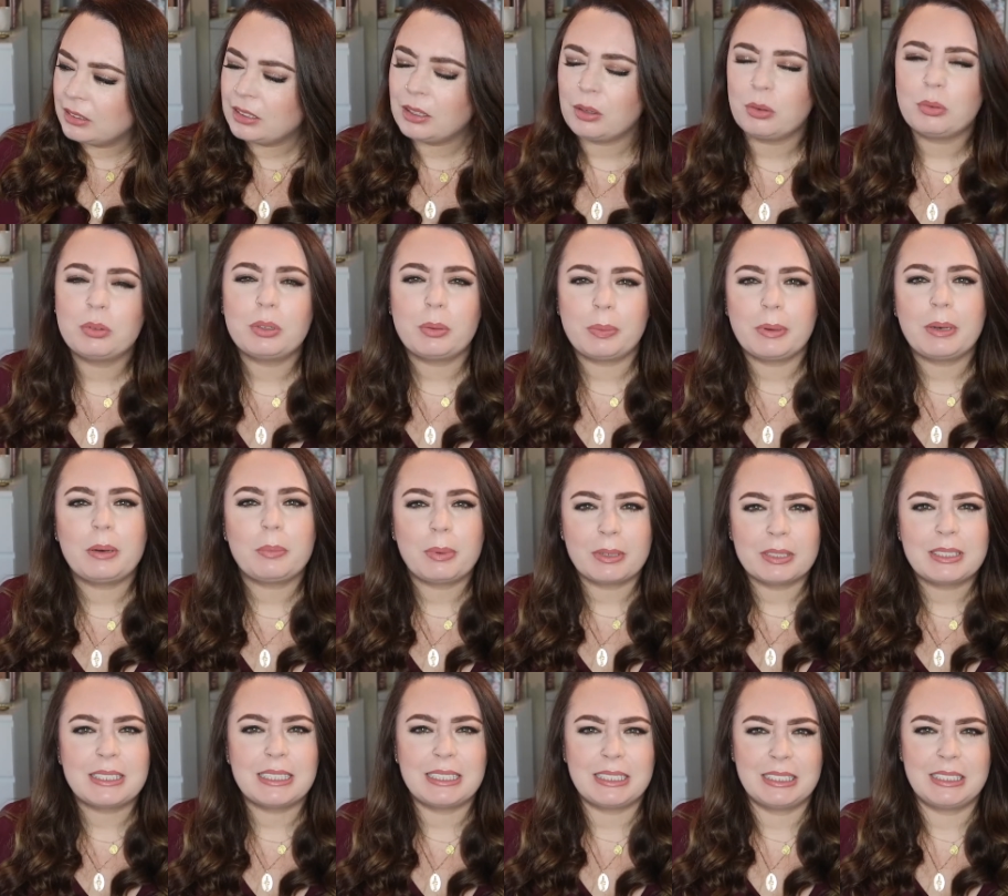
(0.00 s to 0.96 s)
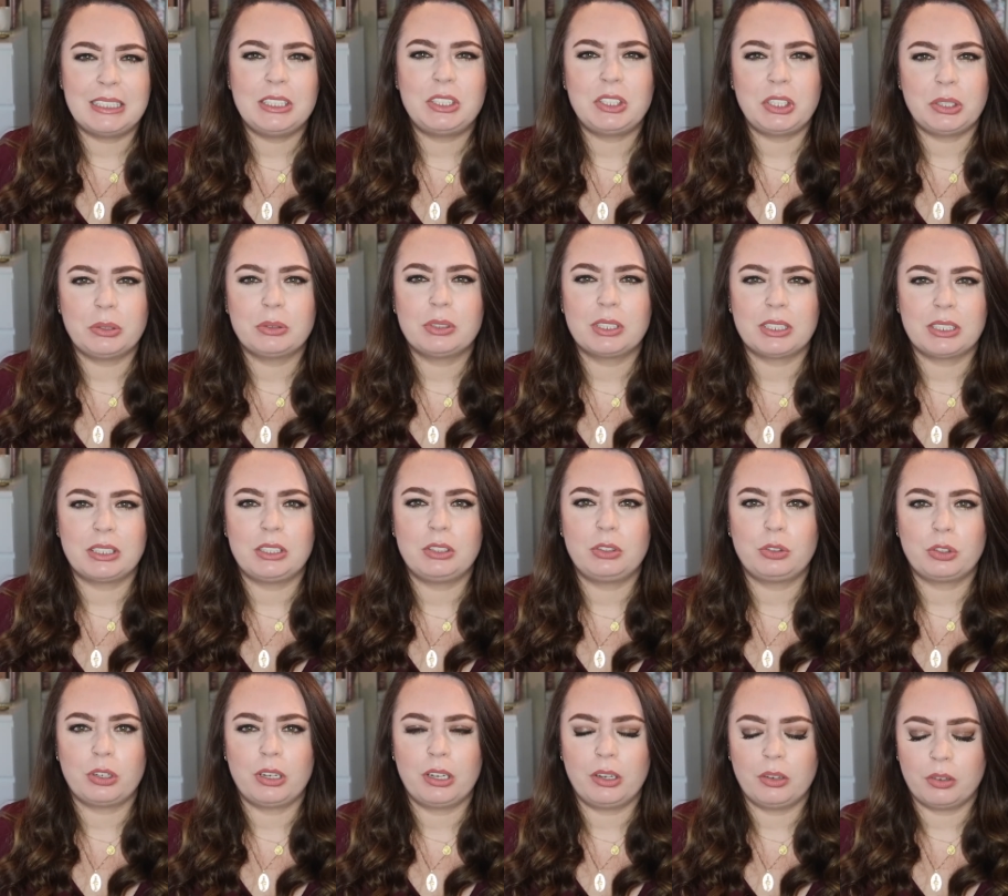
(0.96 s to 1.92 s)
no, it would have been about sixty-two,
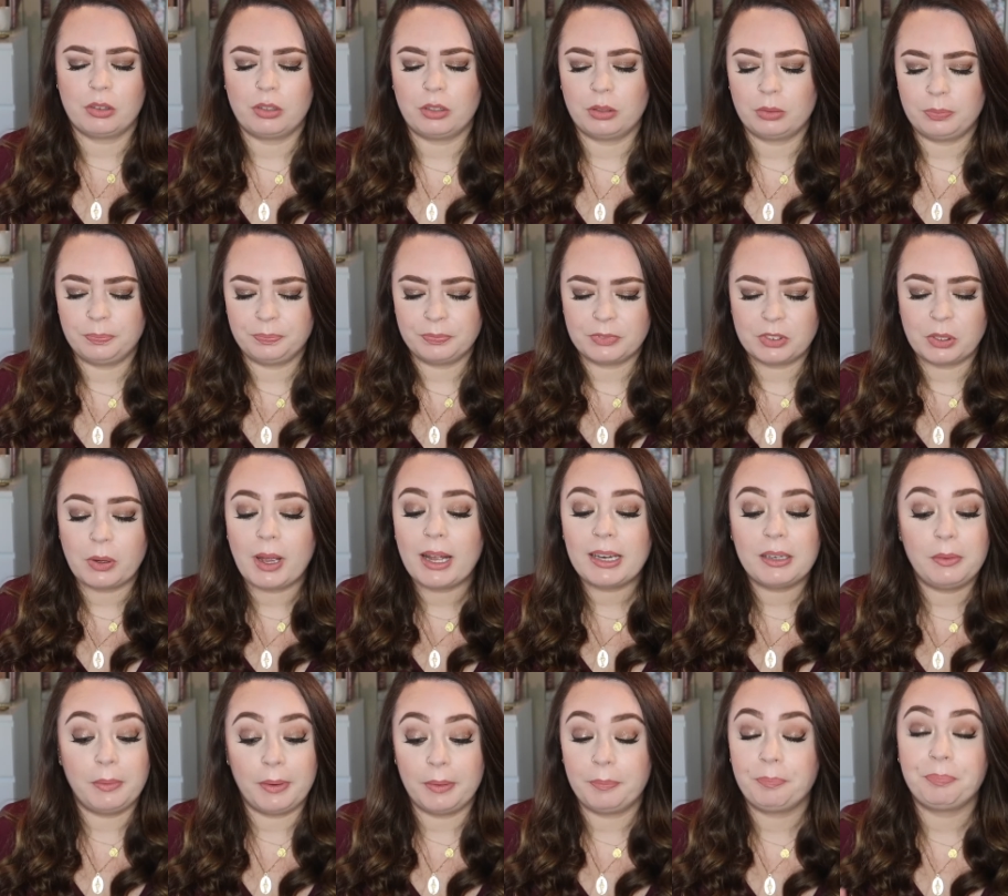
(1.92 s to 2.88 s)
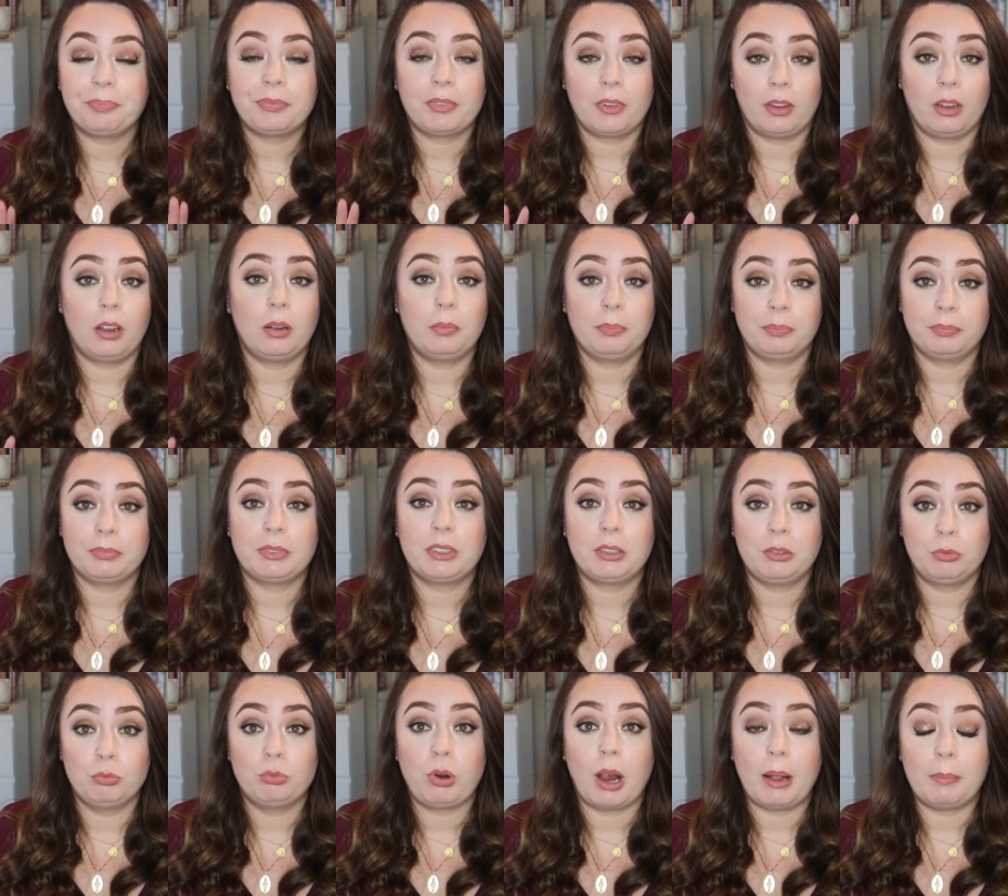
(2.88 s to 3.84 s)
sixty-three euro. So anyway, I'm
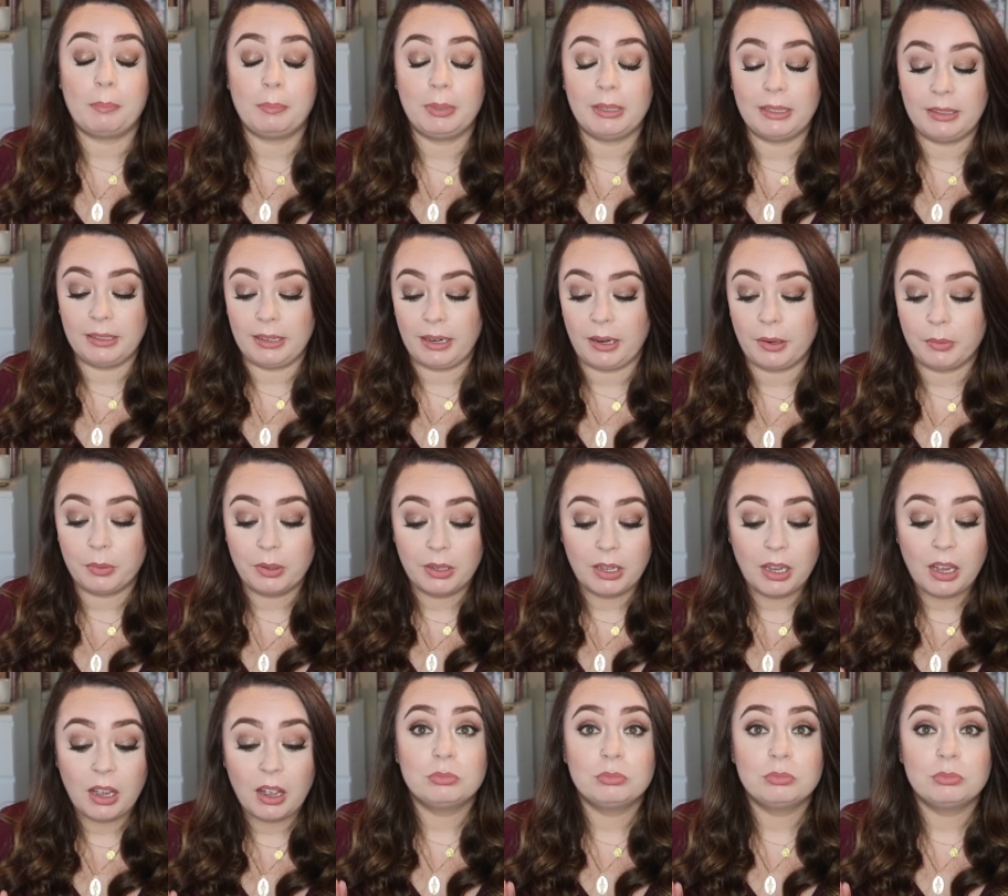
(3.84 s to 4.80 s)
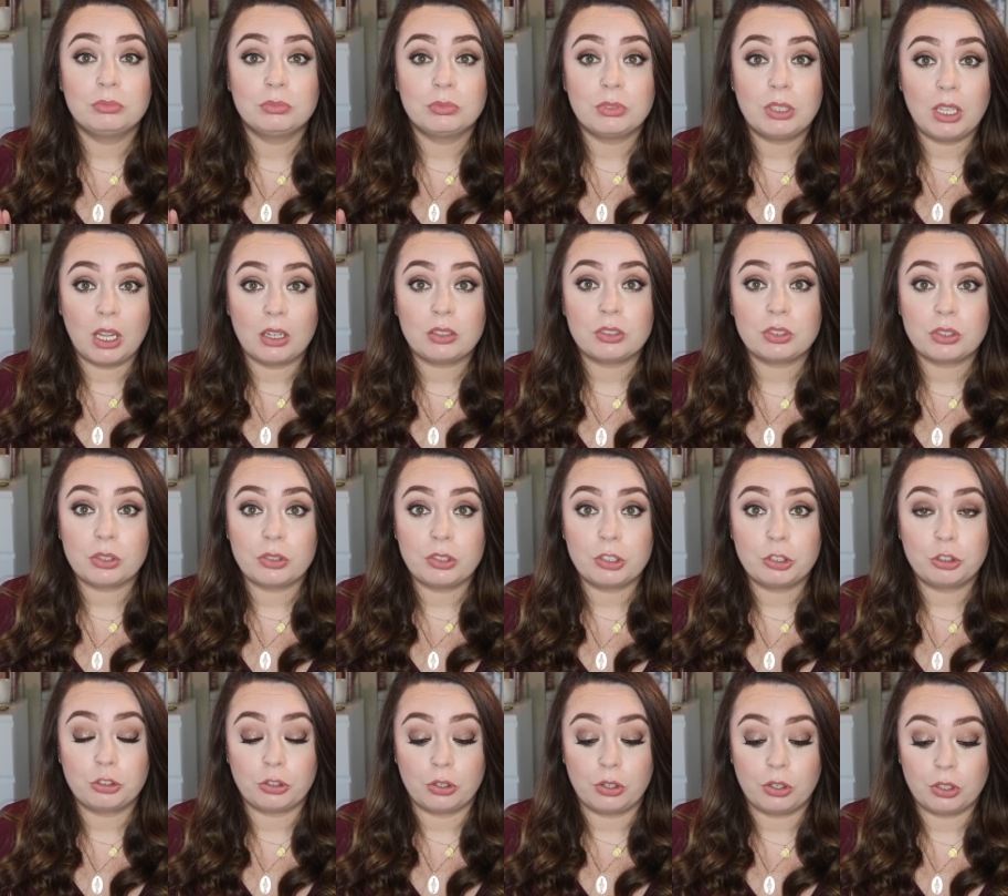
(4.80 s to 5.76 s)
rambling now. Long
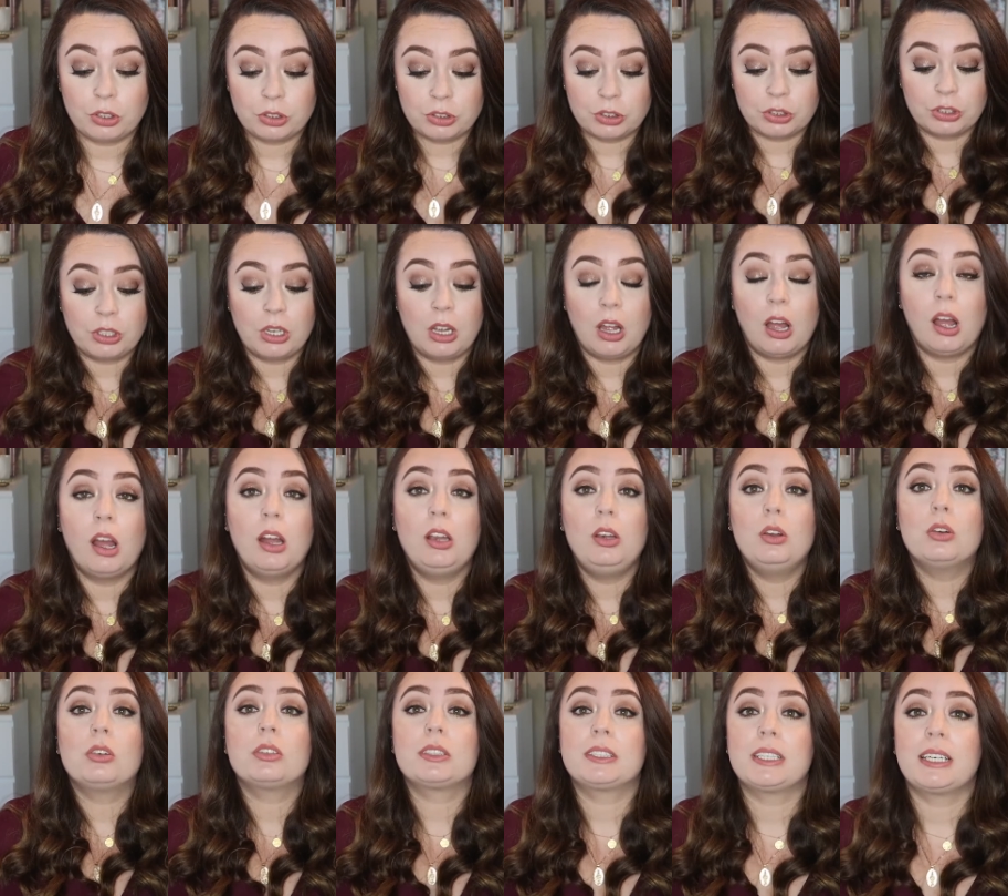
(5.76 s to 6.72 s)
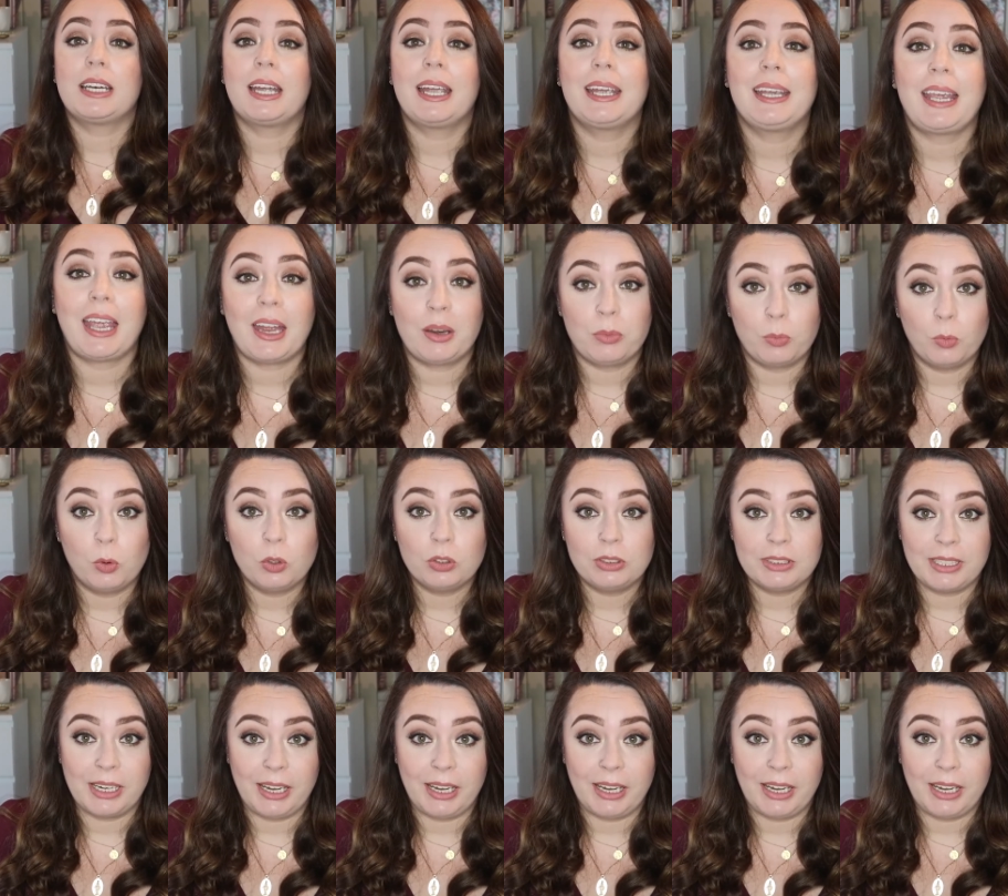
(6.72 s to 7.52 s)
story short, I looked at it again one